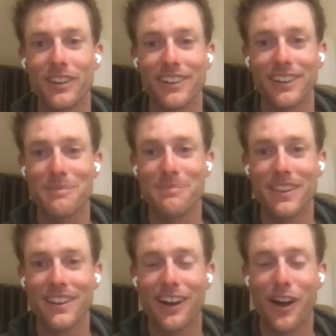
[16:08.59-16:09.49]
And
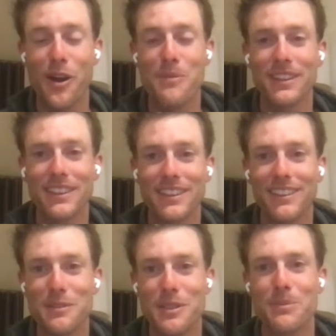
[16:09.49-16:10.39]
I hope
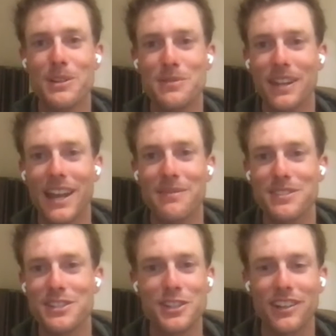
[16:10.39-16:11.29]
that the Brisbane Games
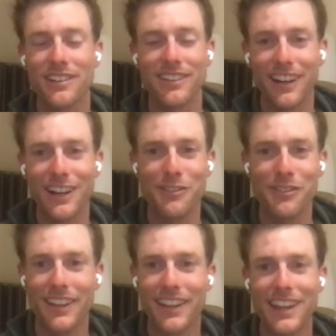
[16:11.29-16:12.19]
is just going to kind of
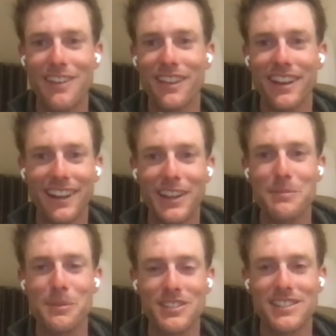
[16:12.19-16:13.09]
give that another
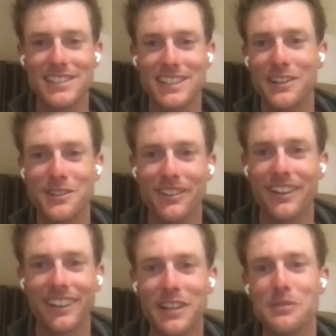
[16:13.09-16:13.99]
boost and send it to
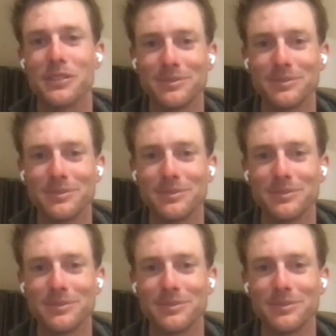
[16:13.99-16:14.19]
another level.